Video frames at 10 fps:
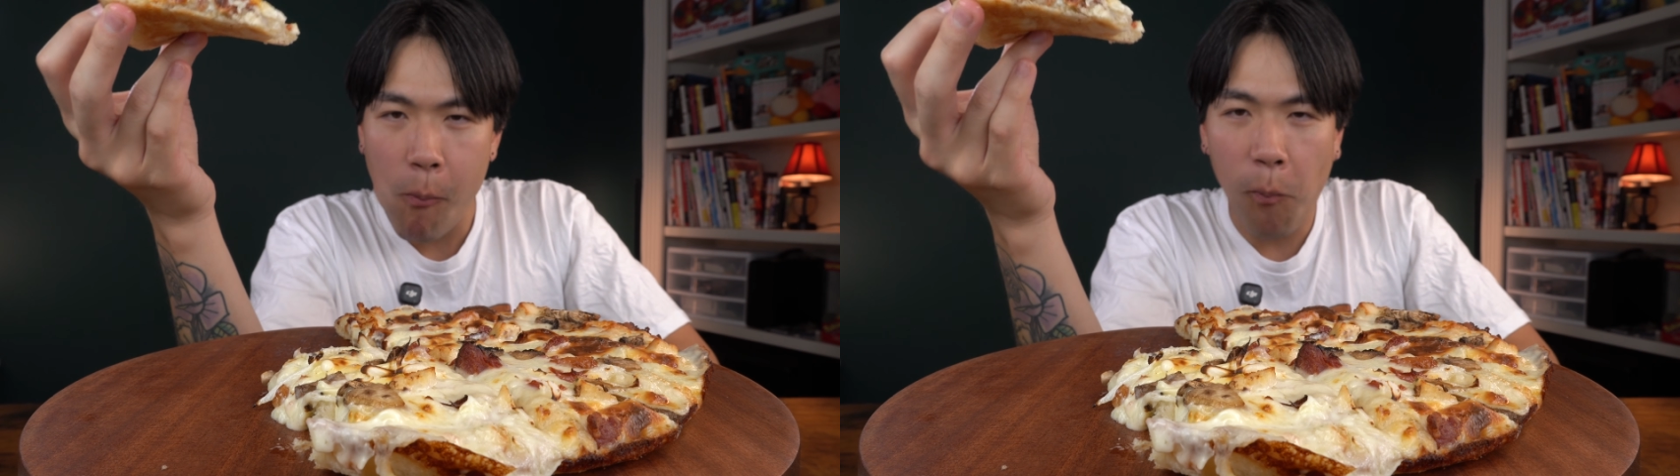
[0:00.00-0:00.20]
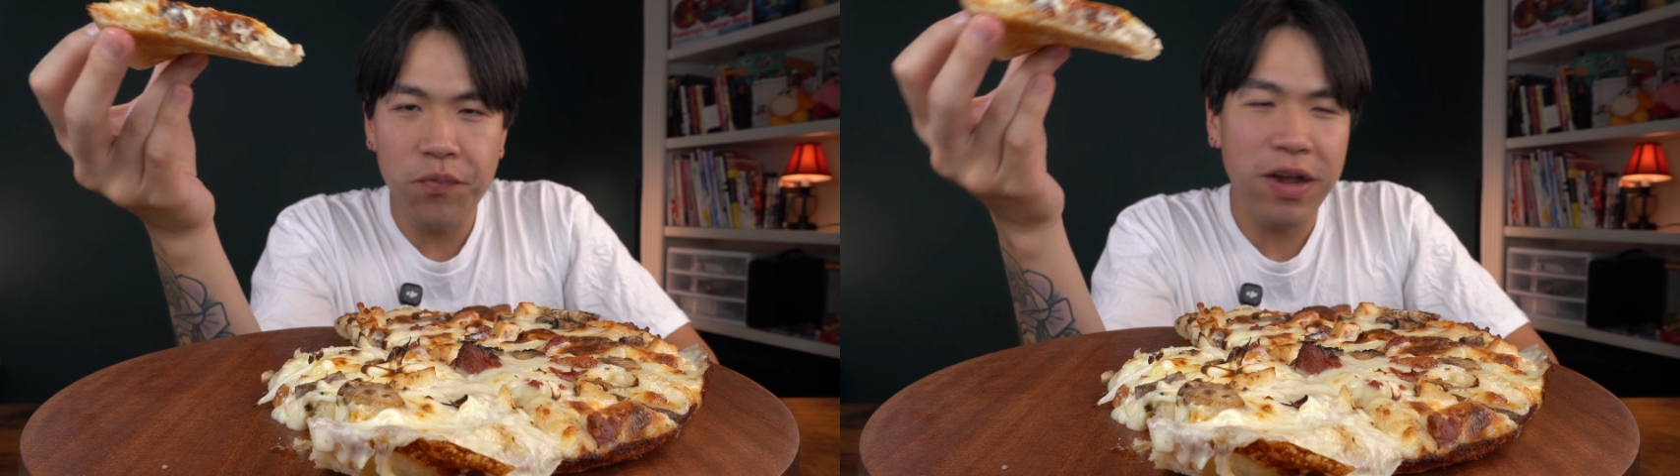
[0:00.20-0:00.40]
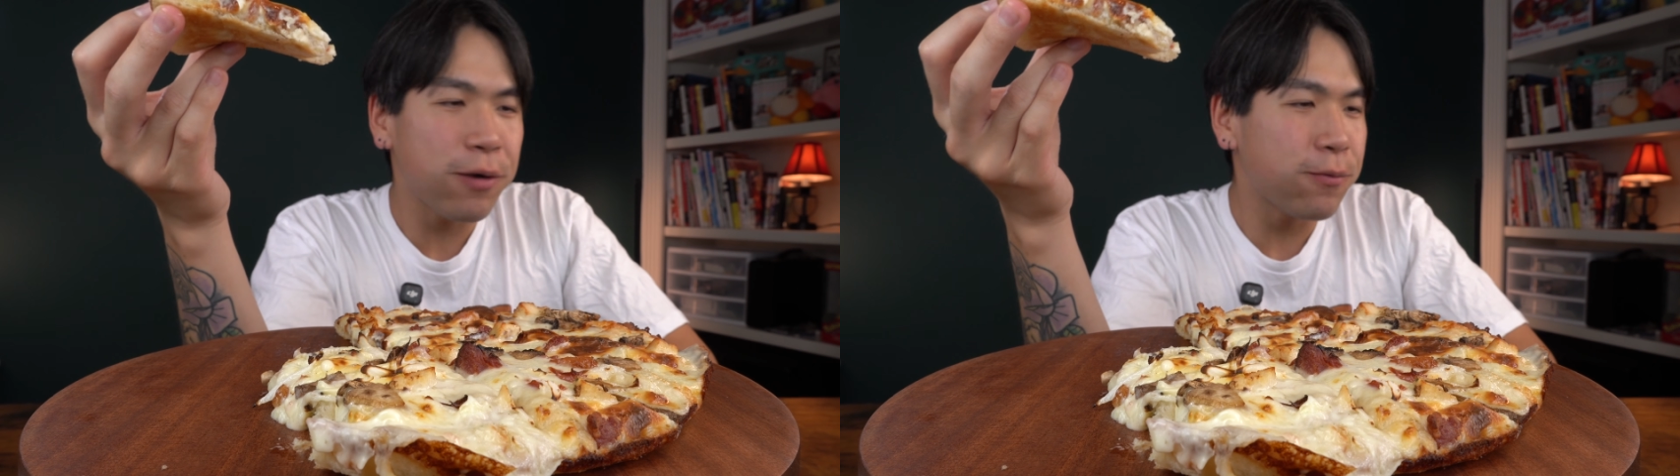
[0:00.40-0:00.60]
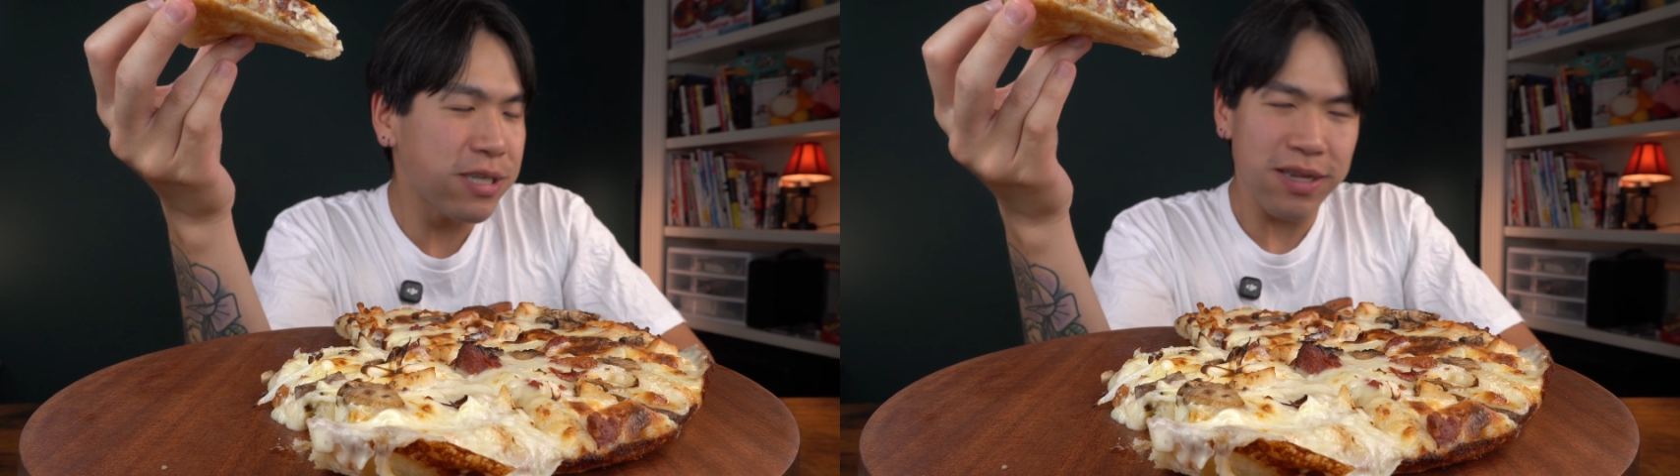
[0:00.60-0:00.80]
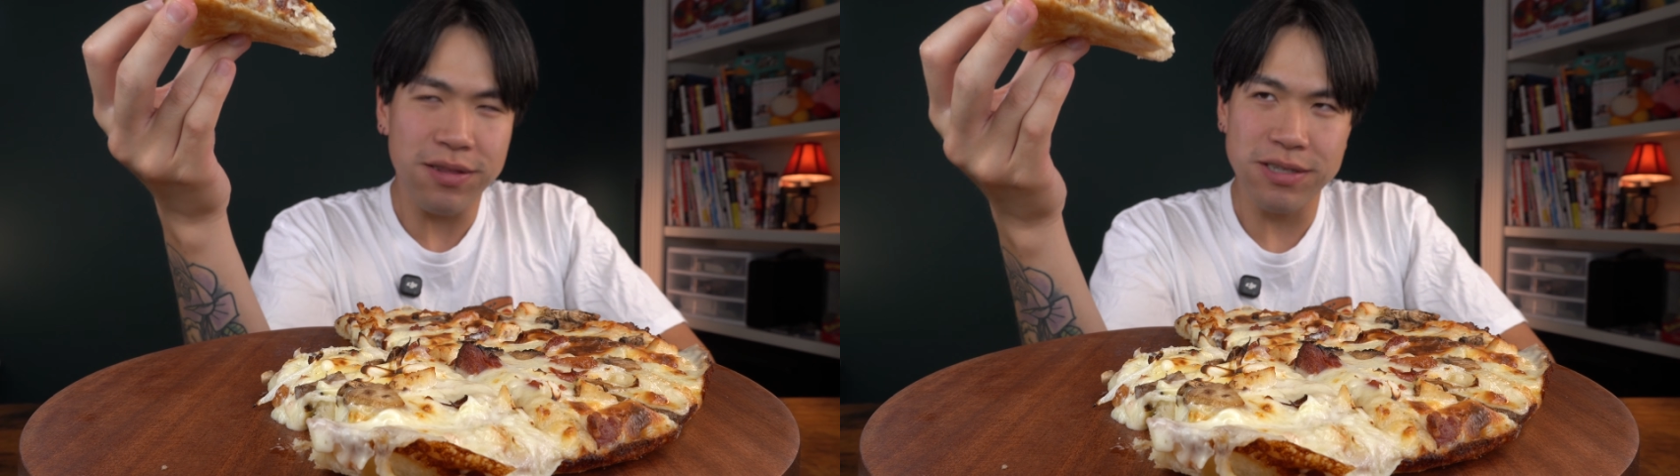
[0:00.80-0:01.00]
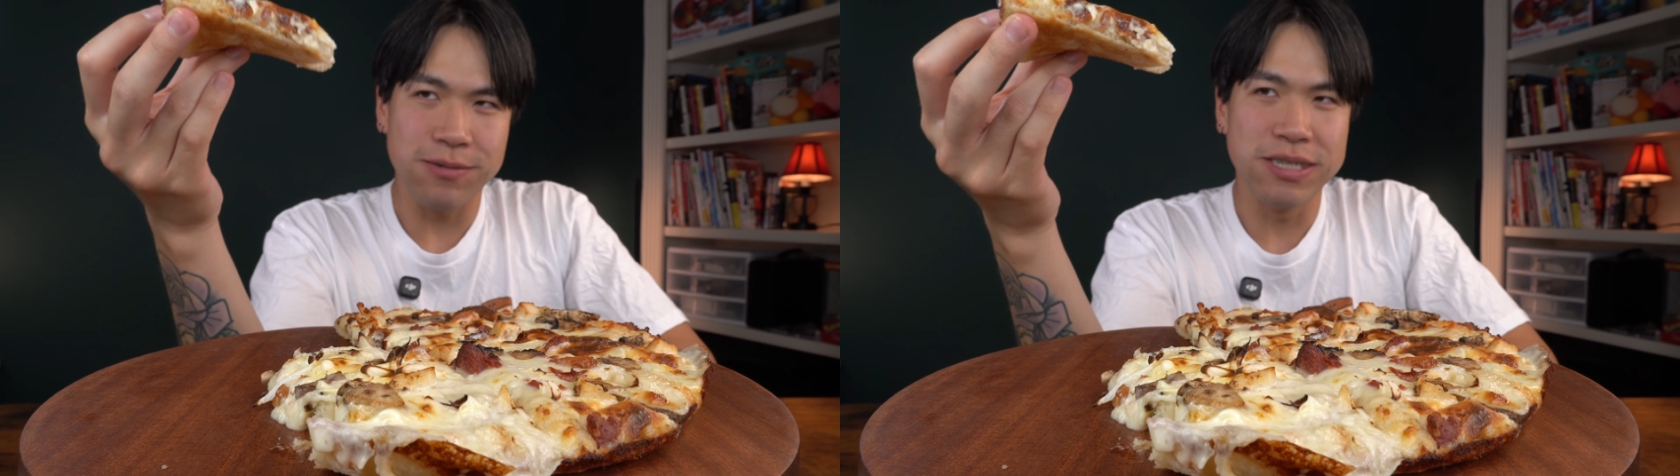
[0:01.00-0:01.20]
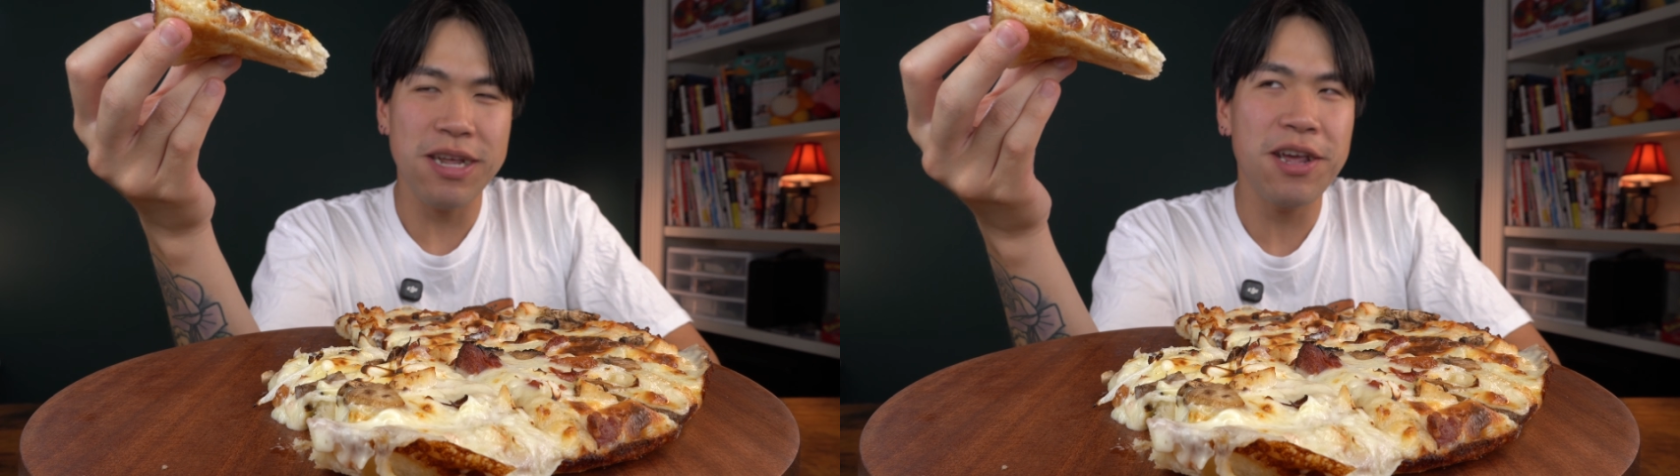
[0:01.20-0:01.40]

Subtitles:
Now I wish that this was